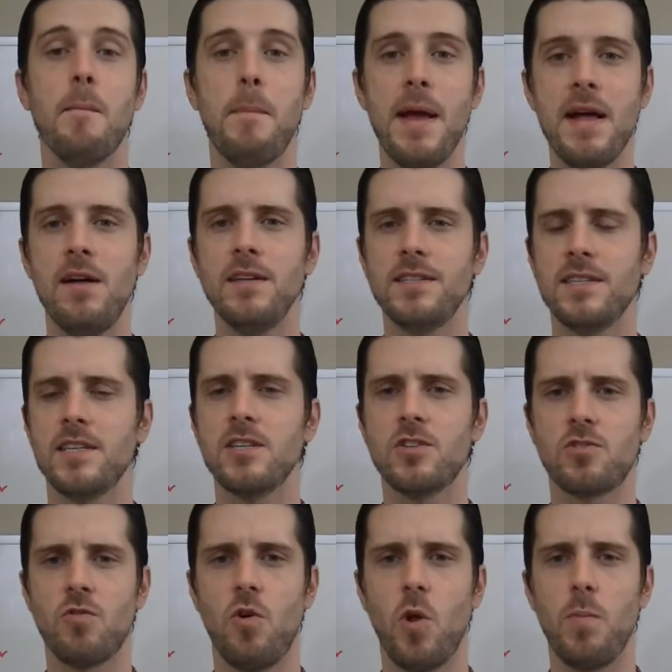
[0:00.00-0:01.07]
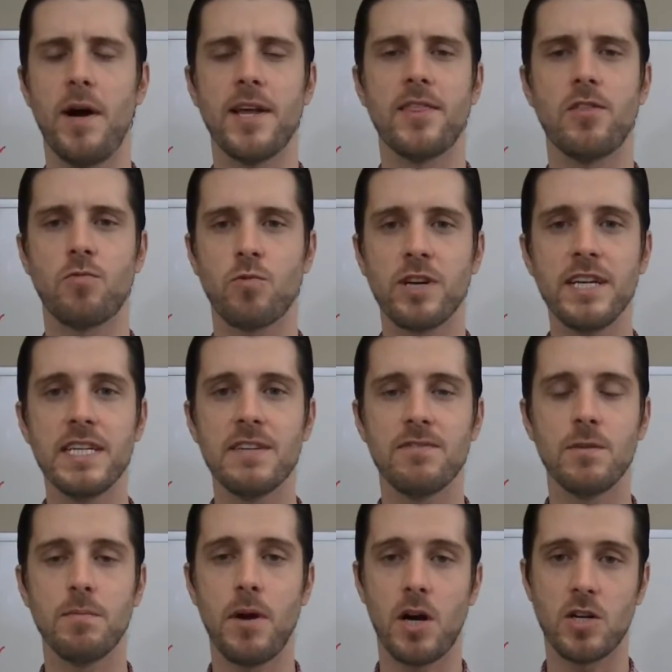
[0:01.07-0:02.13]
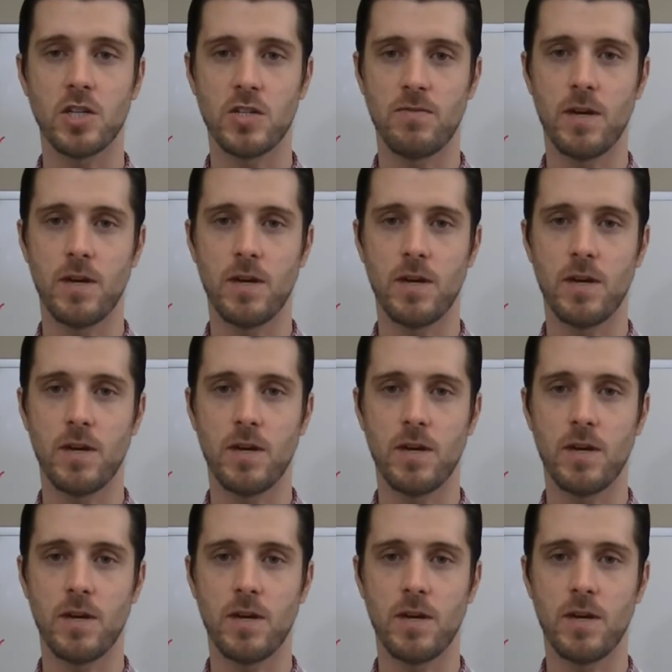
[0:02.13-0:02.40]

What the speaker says: Balance is controlled by three different parts